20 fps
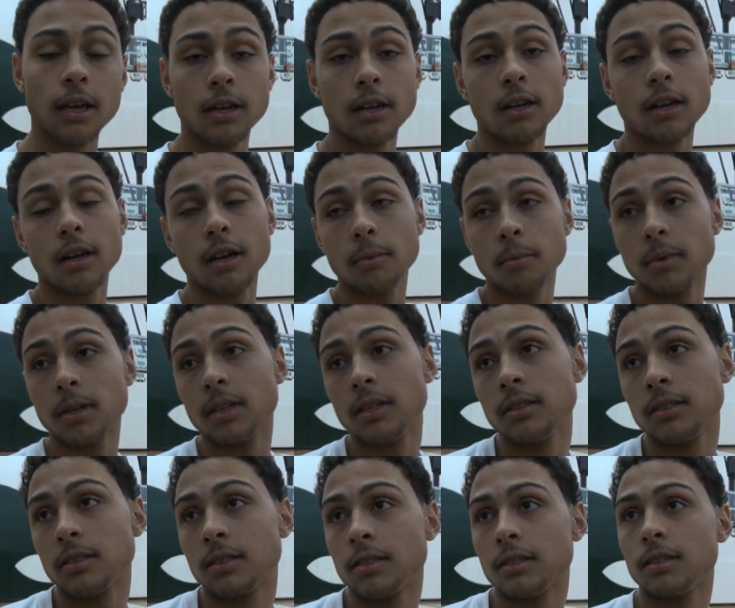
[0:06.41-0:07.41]
Yeah, no, I mean
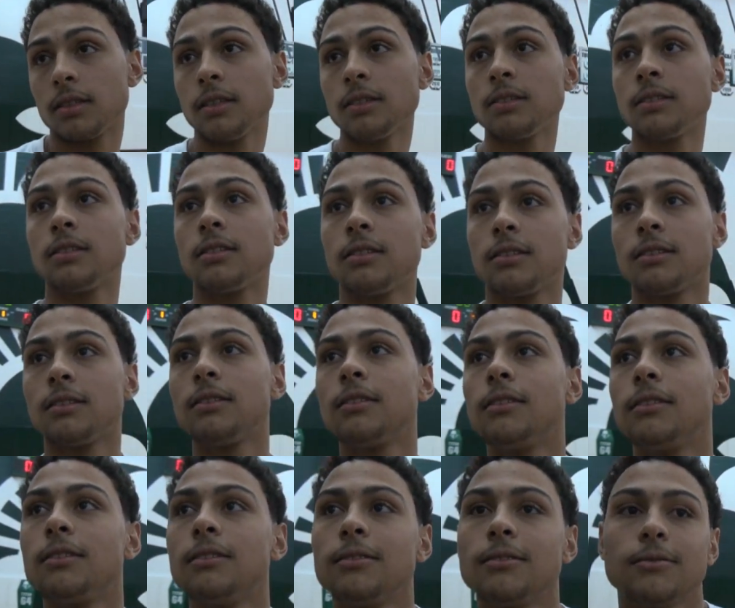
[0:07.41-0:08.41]
it's
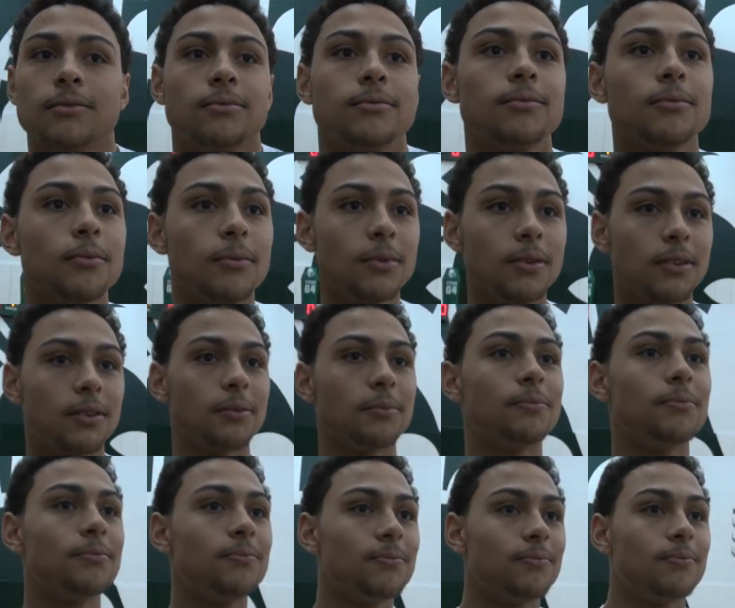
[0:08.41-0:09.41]
one of the
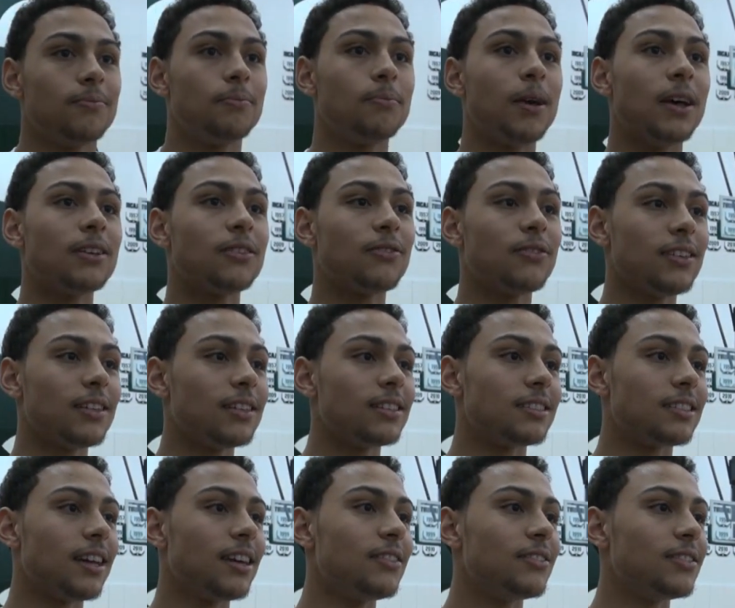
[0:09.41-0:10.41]
best
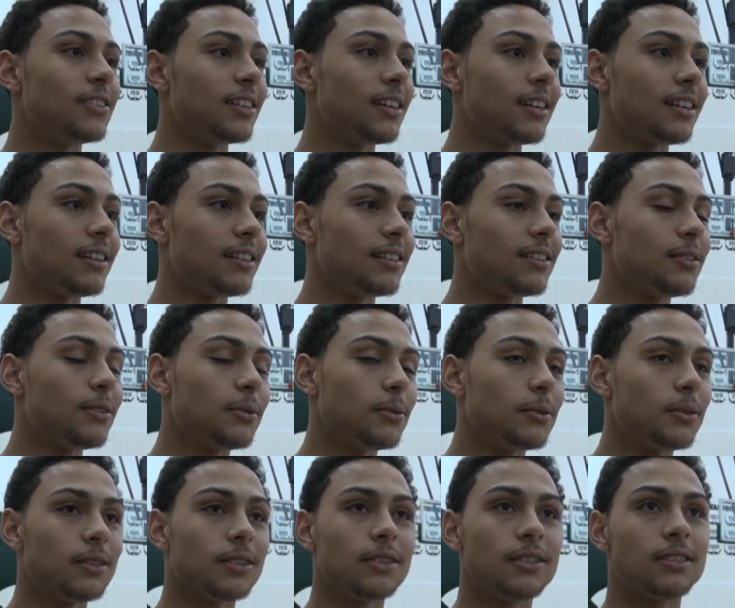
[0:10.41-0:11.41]
feelings ever, like in the whole
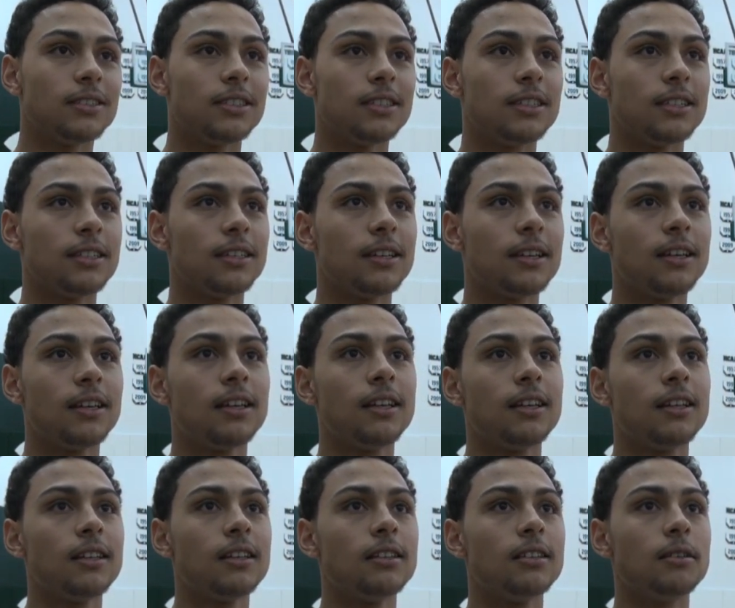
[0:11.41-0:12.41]
world
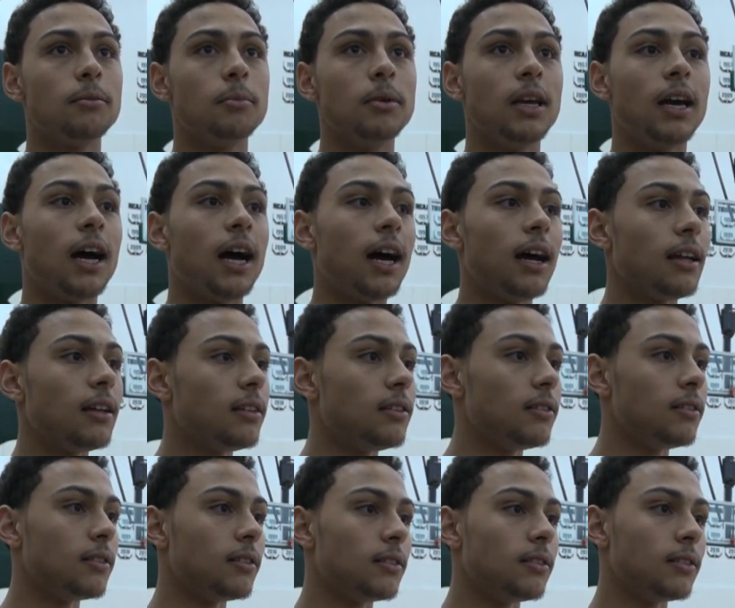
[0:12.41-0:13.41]
to be hot,
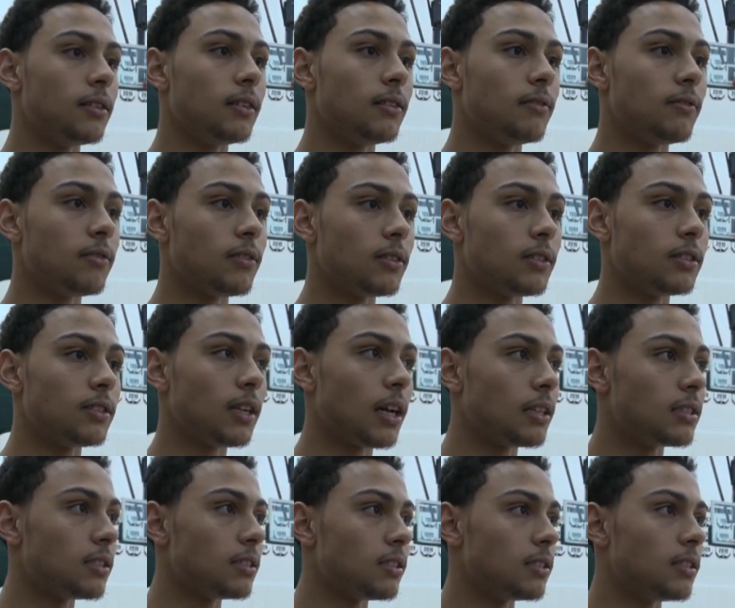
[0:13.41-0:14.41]
you know, and for
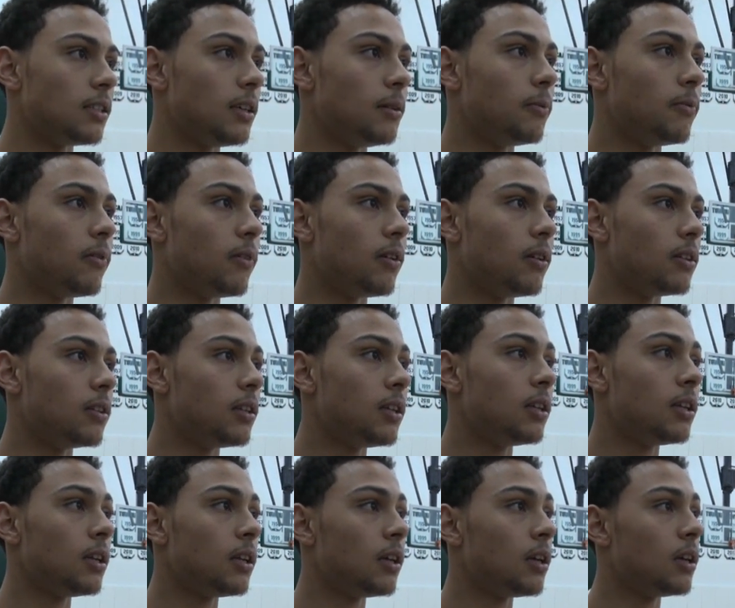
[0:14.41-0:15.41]
shots to just keep falling.
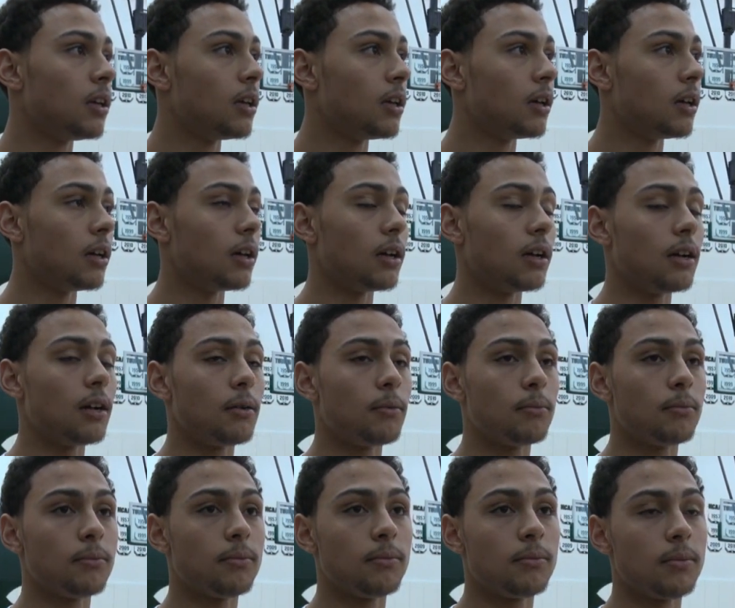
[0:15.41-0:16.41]
I
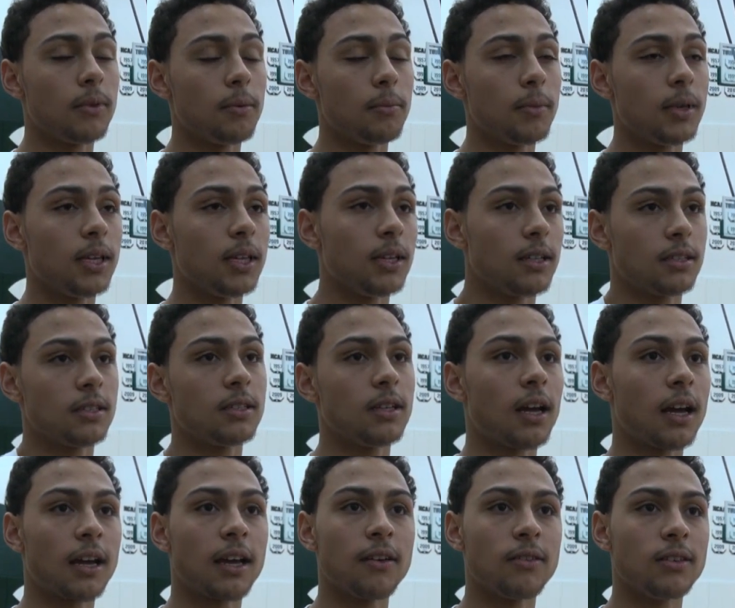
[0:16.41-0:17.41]
mean,
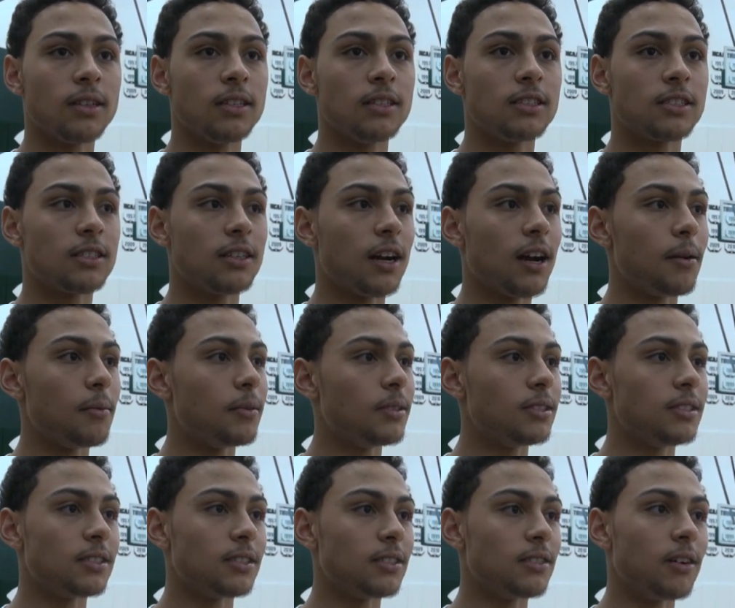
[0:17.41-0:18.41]
I can't really describe it. It's
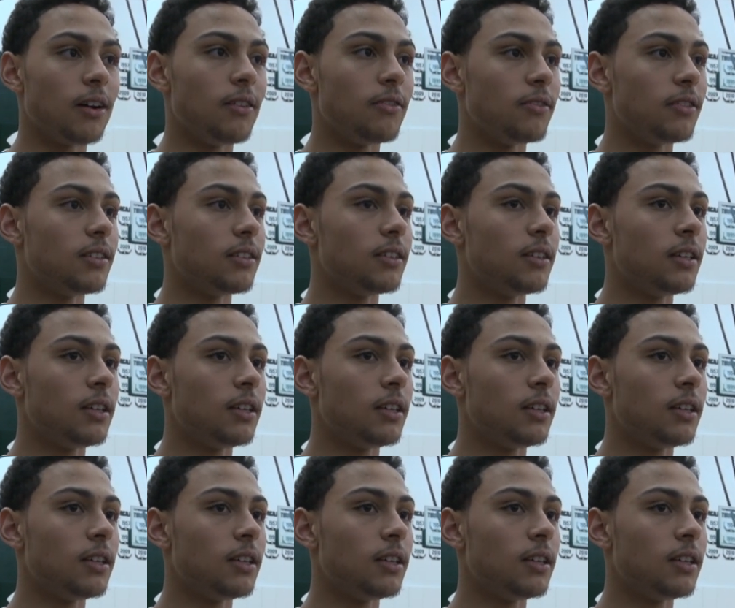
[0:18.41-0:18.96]
just a great feeling.